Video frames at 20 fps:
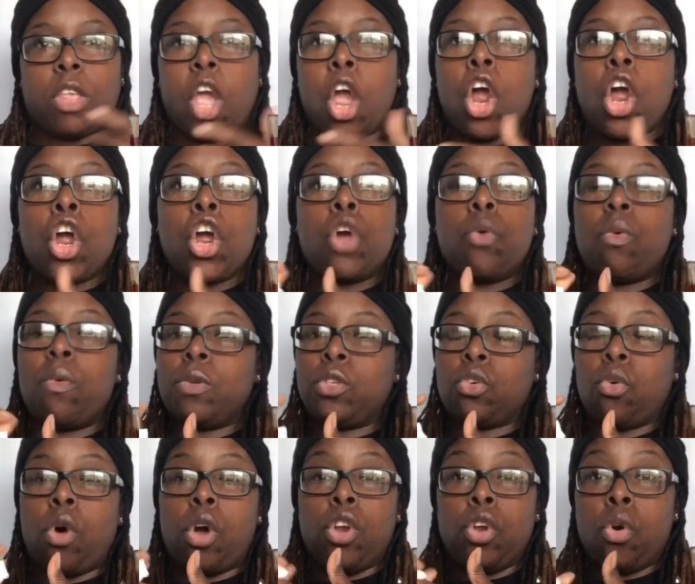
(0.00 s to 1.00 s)
heard what was
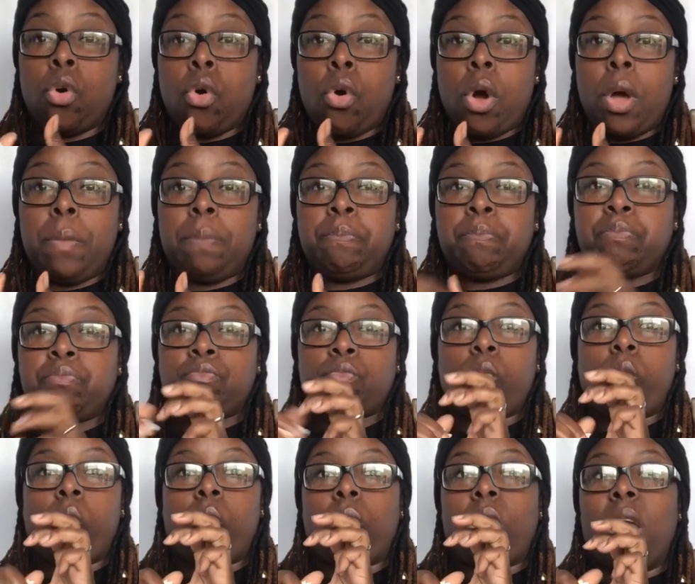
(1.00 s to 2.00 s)
going on
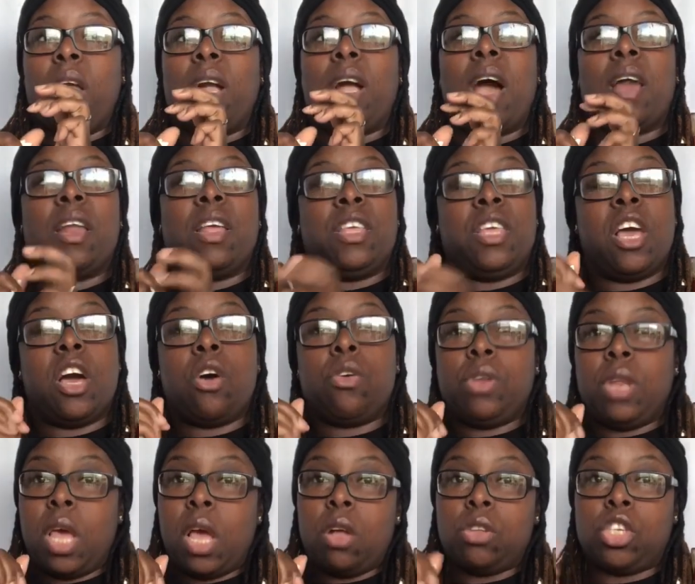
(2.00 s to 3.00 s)
and kind of
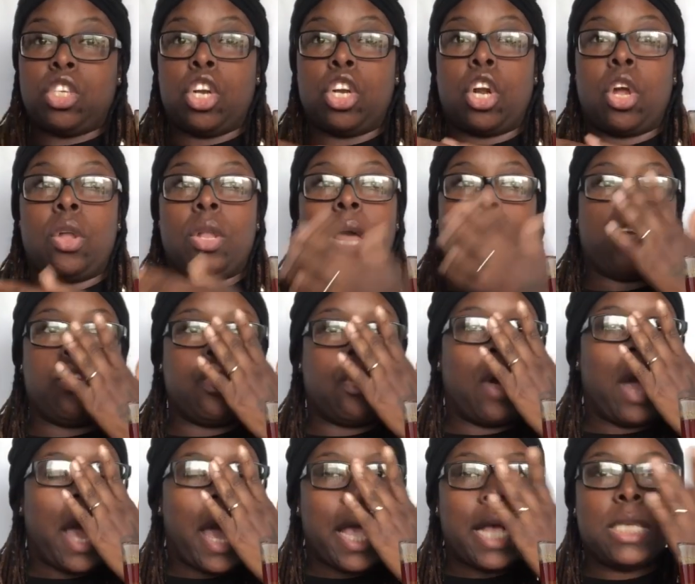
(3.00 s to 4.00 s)
yelled down to the girl, like, you
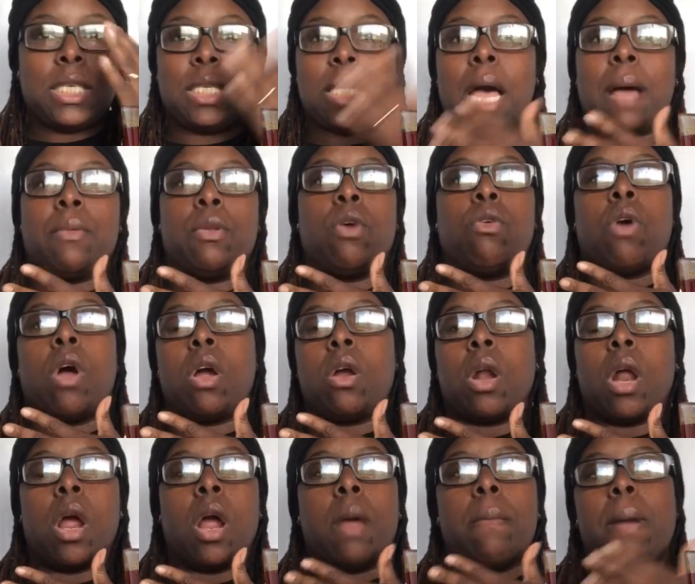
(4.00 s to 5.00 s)
know, hey, stop, don't
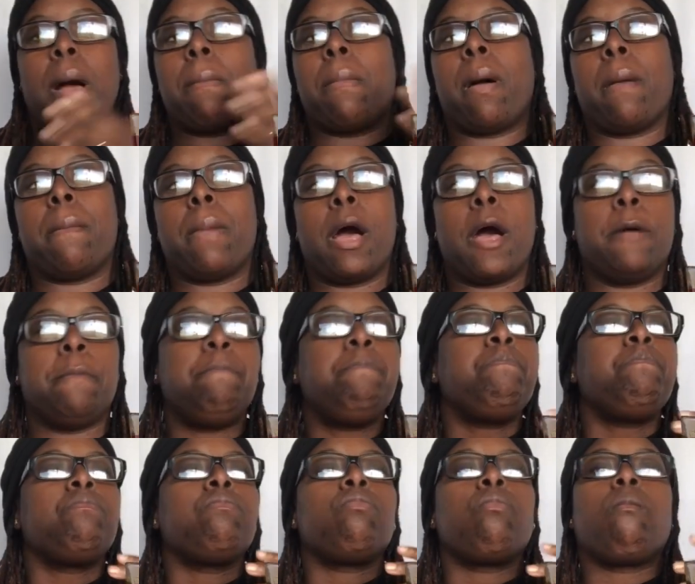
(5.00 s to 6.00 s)
hurt her, bop, bop, bop.
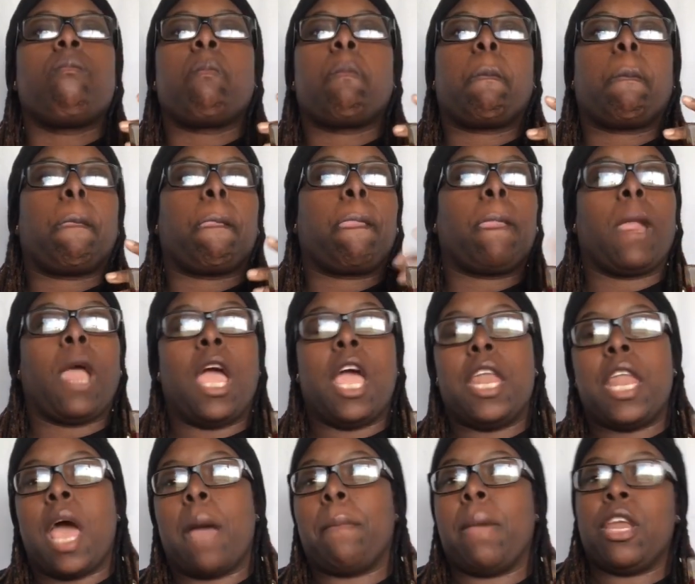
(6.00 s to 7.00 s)

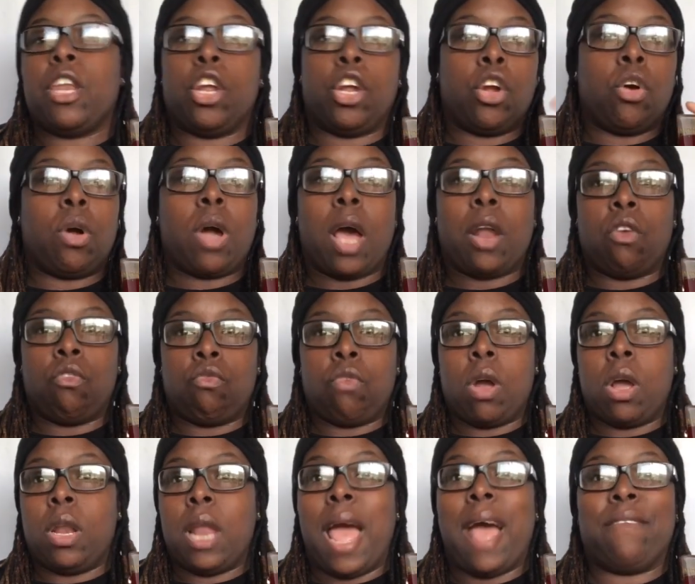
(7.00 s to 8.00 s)
And that made the girl kind of
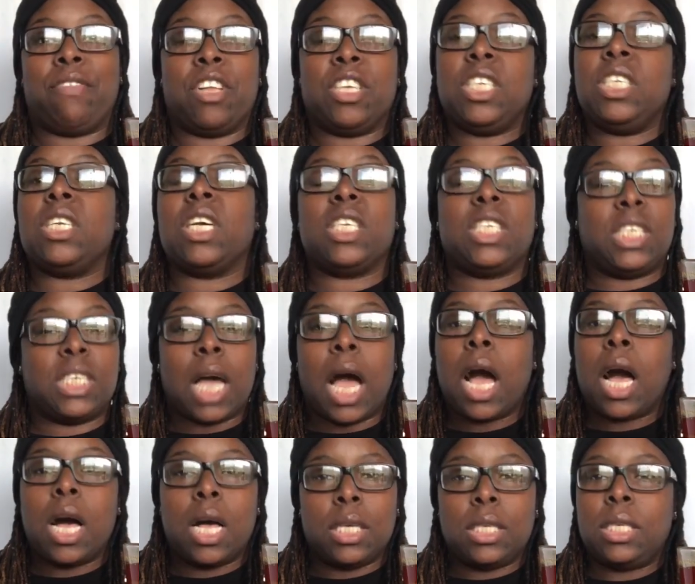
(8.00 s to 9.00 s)
run after she done
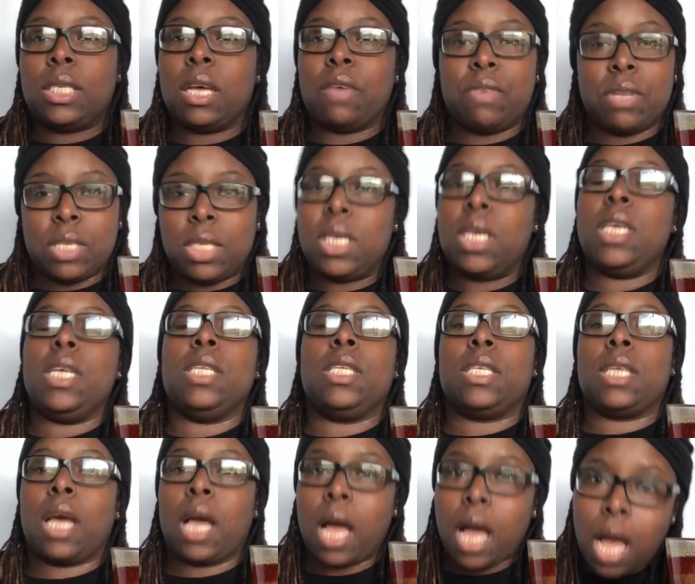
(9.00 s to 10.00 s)
shot her 17
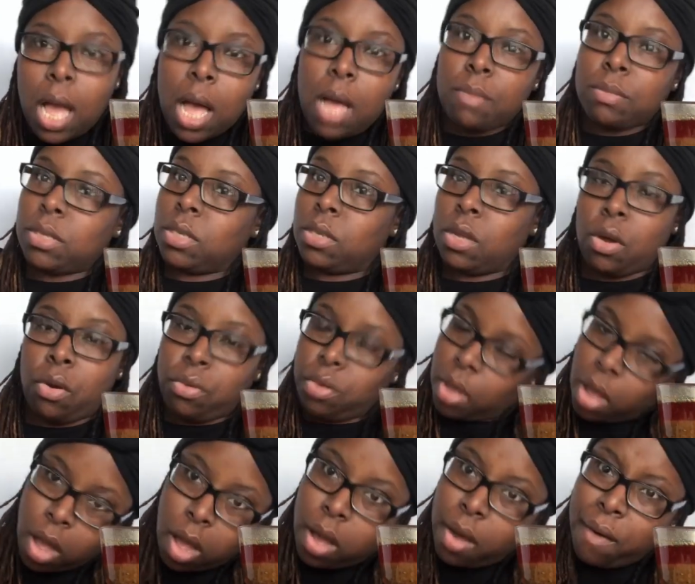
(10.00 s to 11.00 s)
times, though,
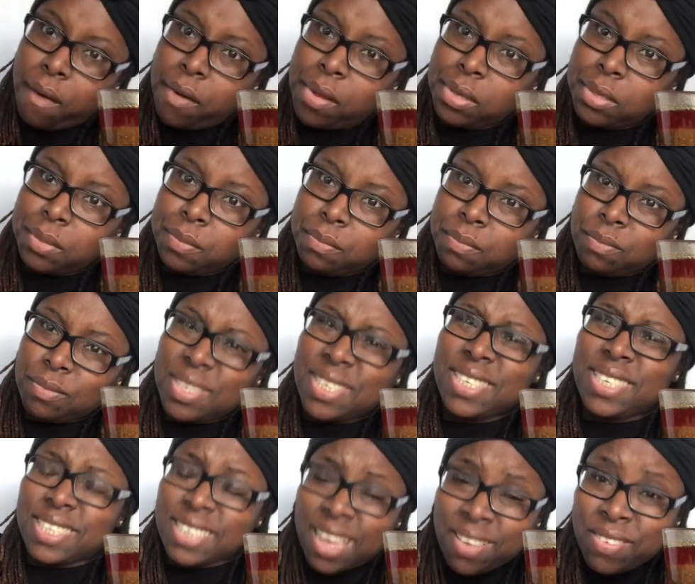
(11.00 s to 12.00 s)
y'all.
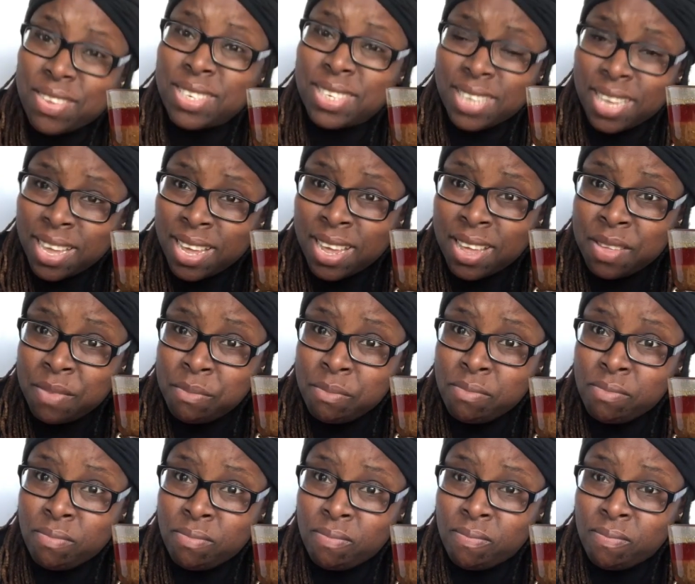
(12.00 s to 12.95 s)
17?